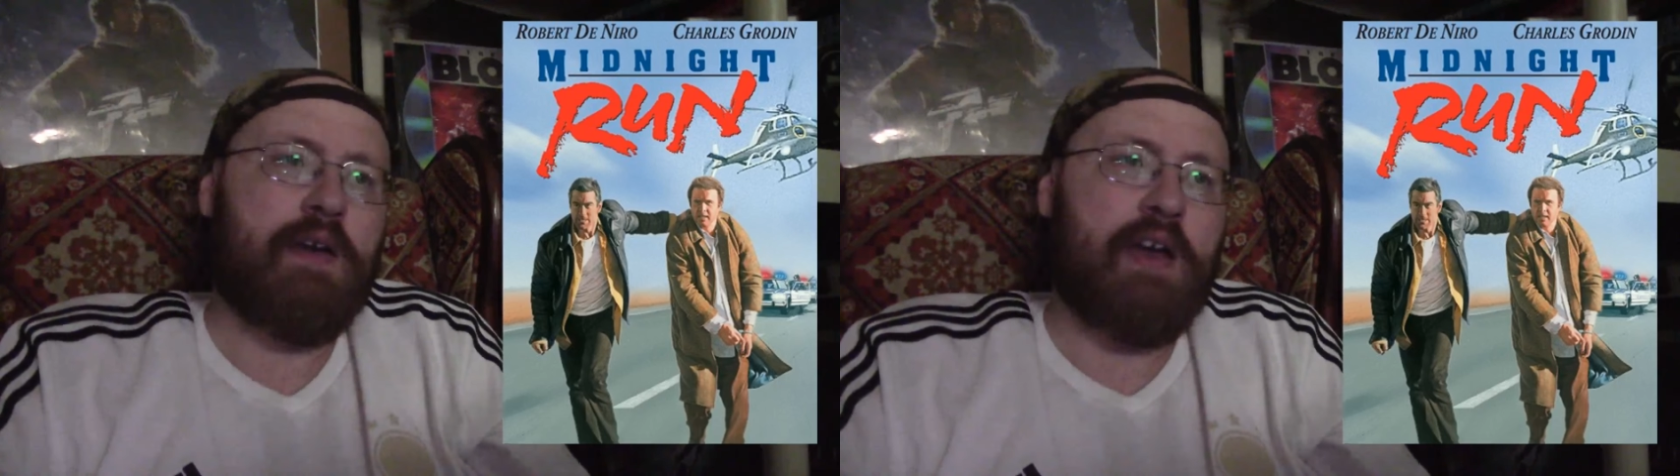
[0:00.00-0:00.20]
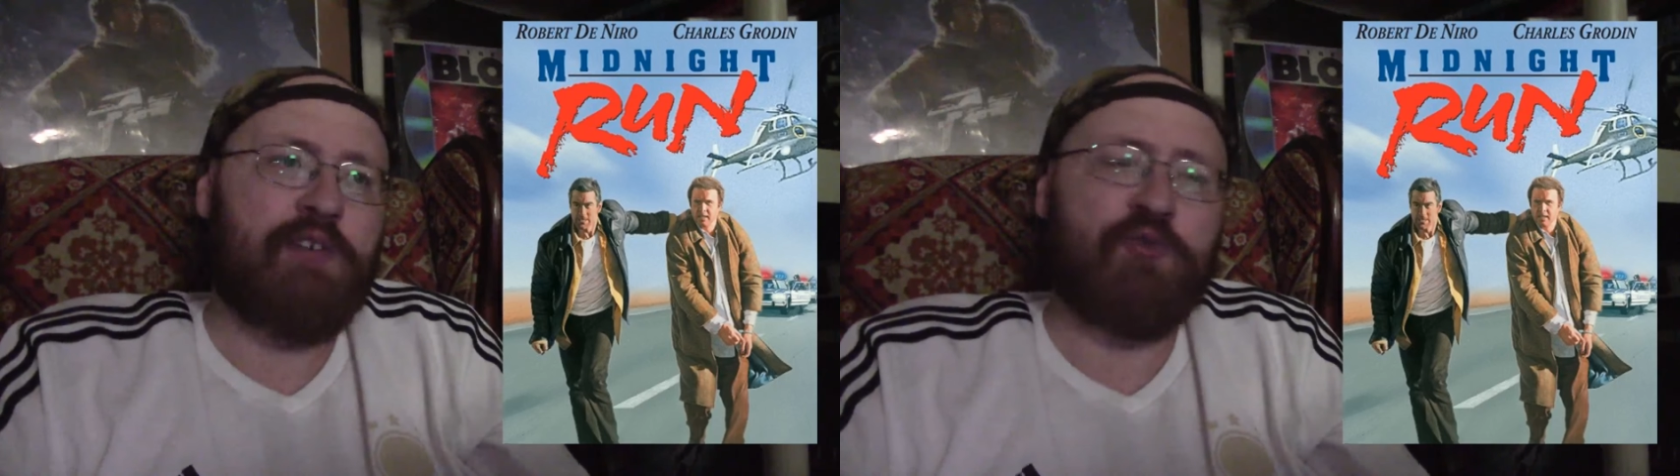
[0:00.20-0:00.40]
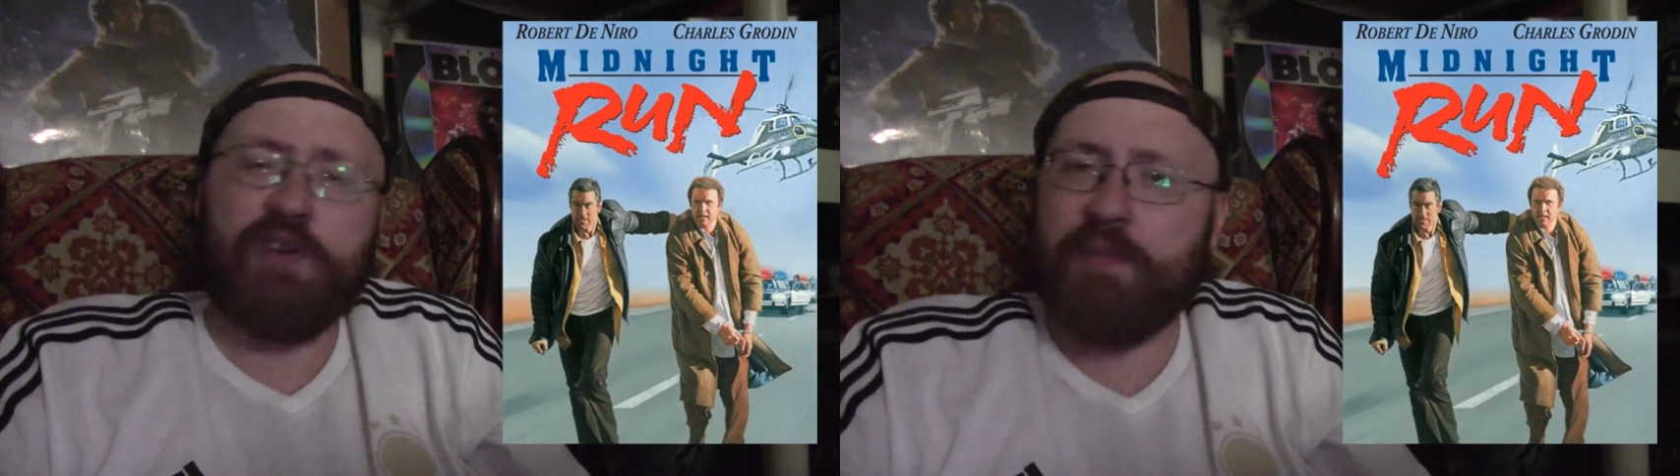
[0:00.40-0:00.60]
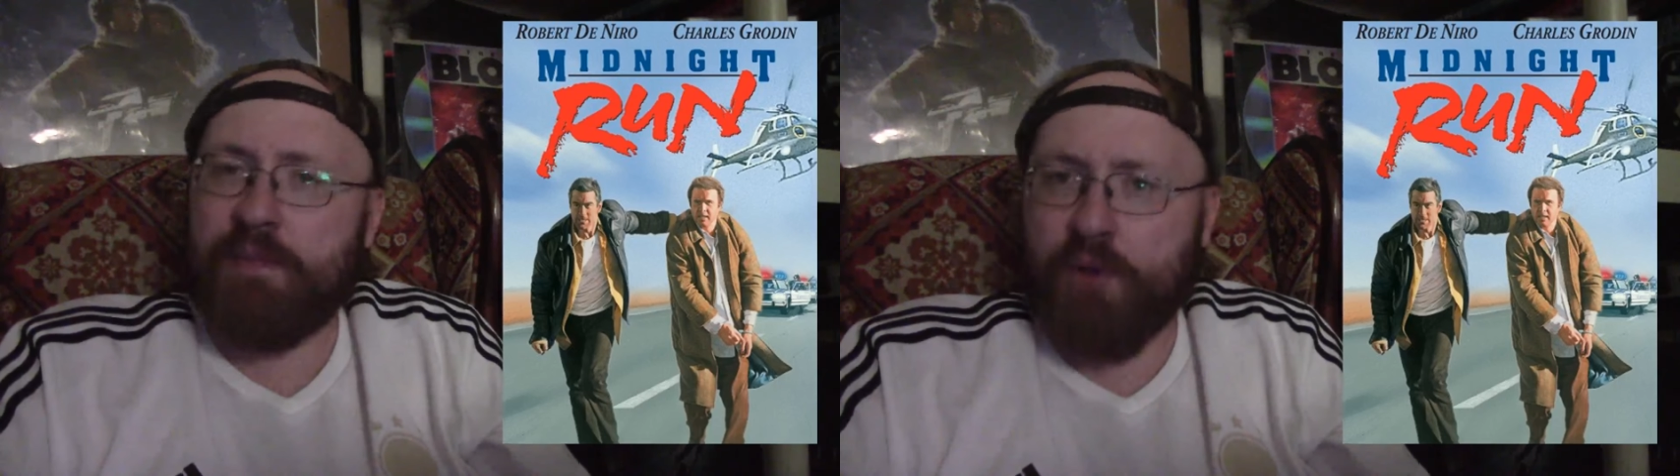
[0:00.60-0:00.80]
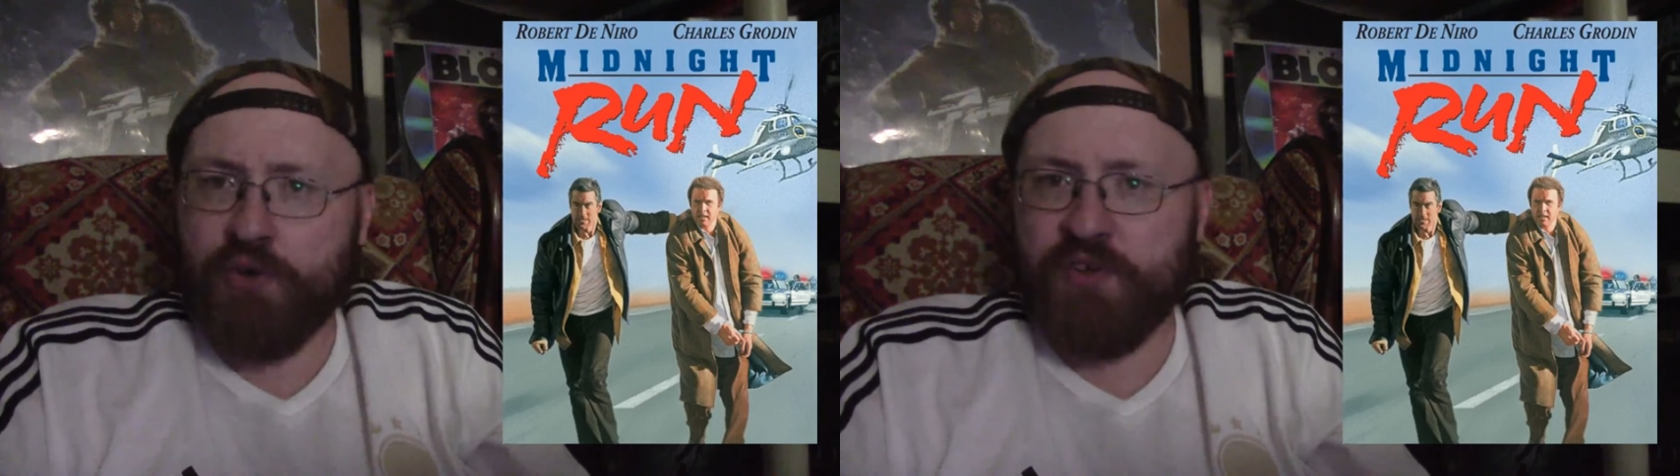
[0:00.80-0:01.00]
Uh, it's directed by
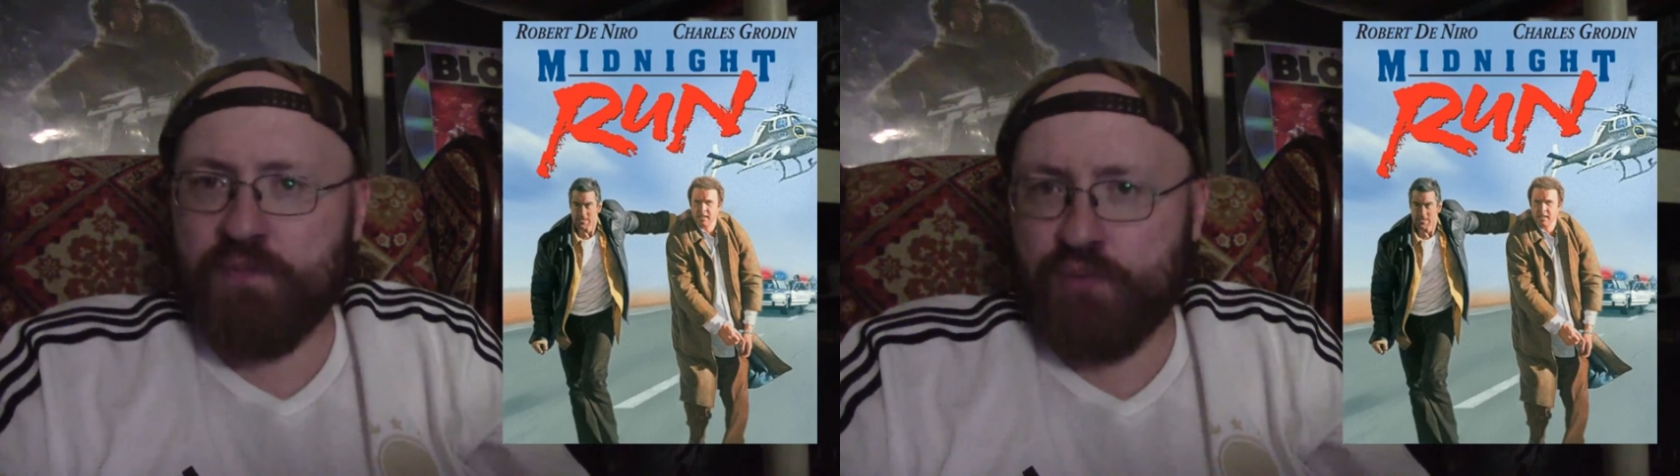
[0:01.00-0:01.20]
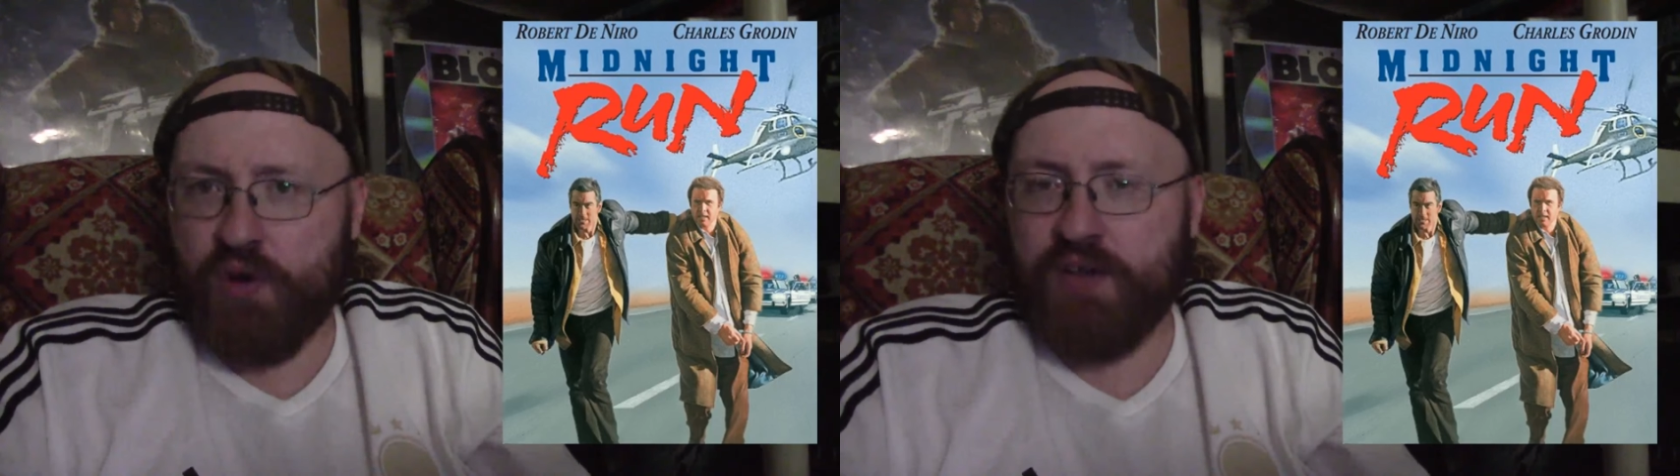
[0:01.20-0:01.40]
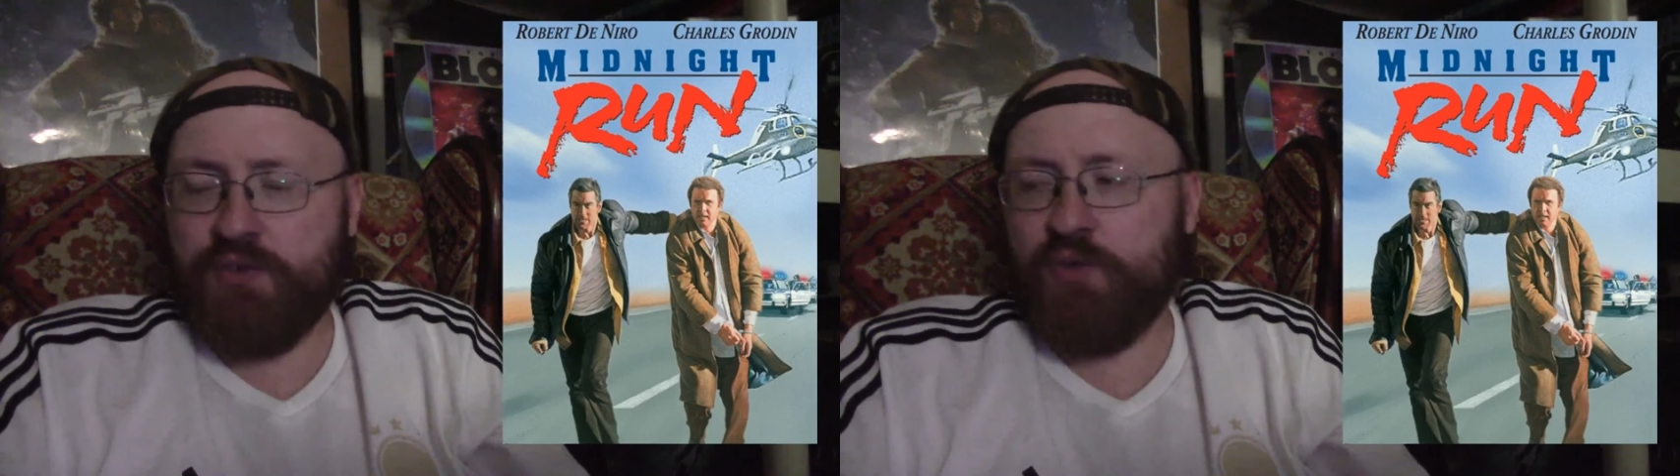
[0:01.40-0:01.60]
Martin Brest,